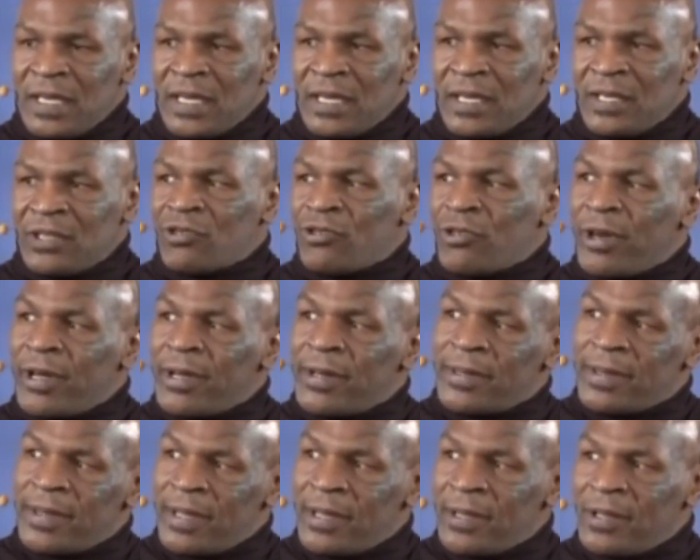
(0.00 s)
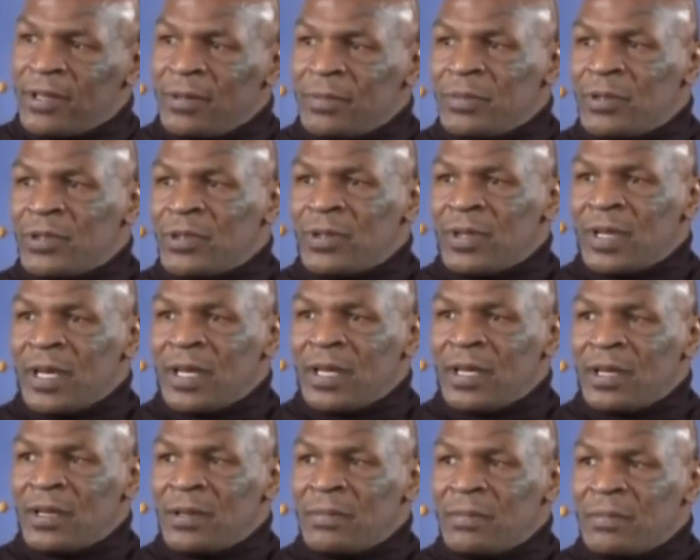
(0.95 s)
it transcends him to that
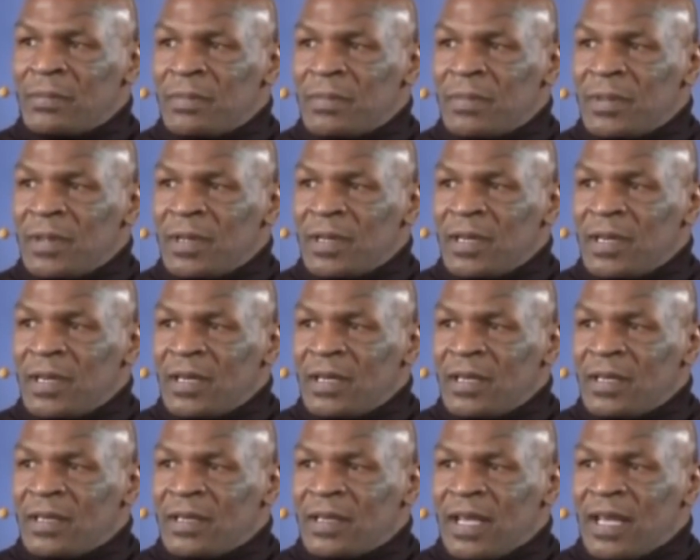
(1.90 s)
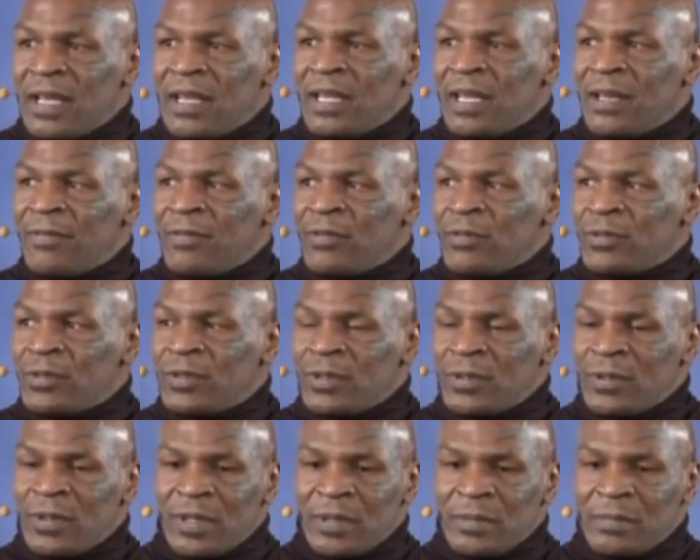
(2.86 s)
level
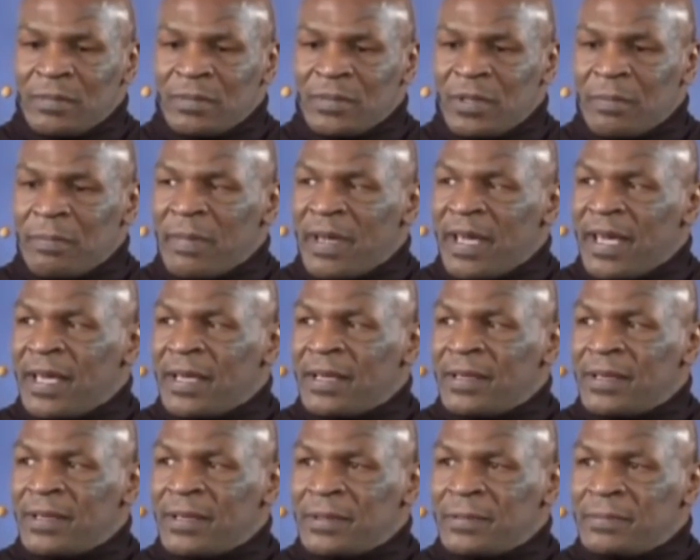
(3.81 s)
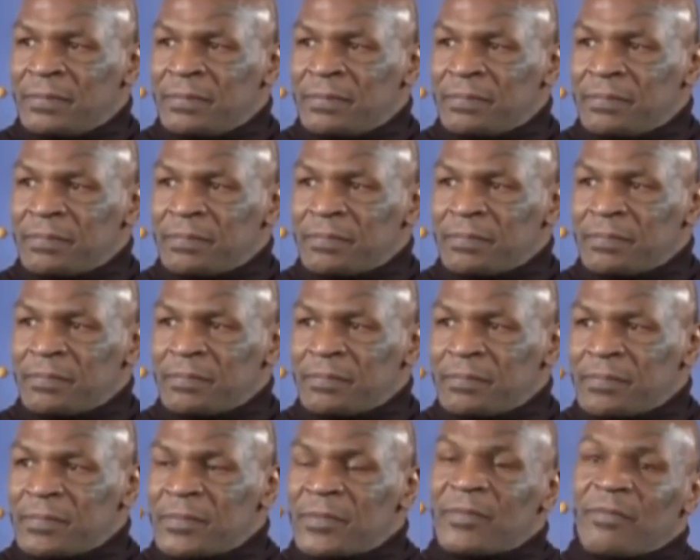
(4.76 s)
to demand.
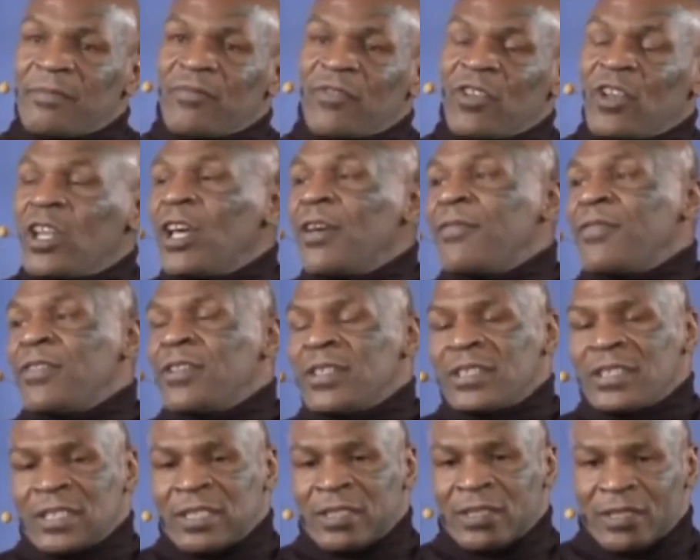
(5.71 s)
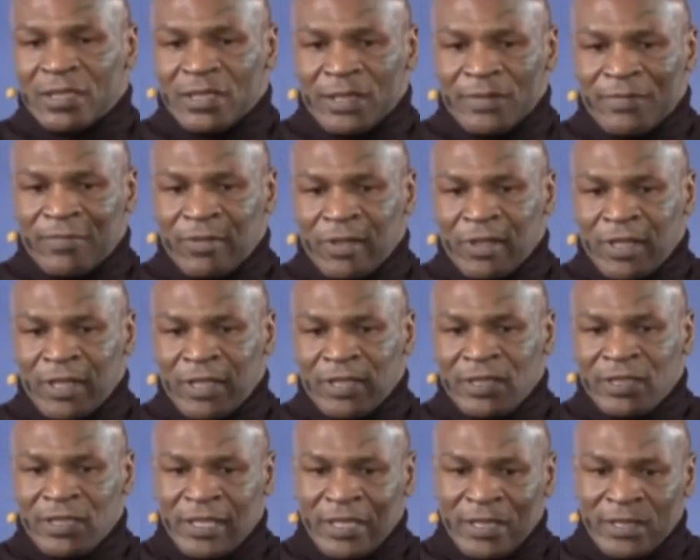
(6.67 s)
For love, for
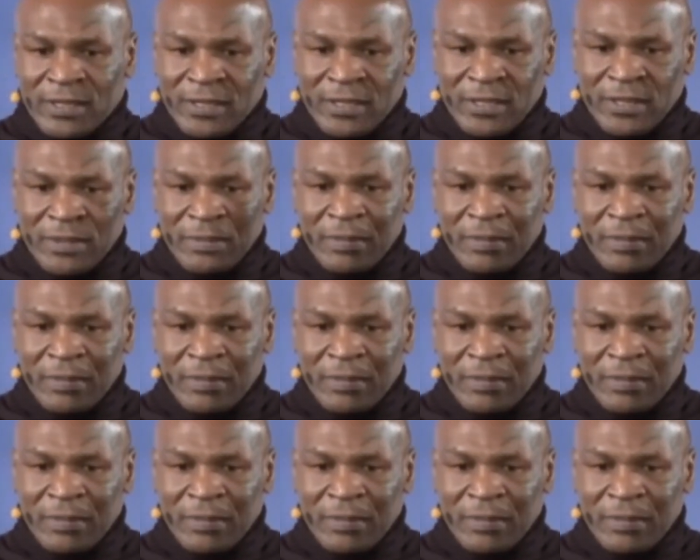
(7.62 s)
instance,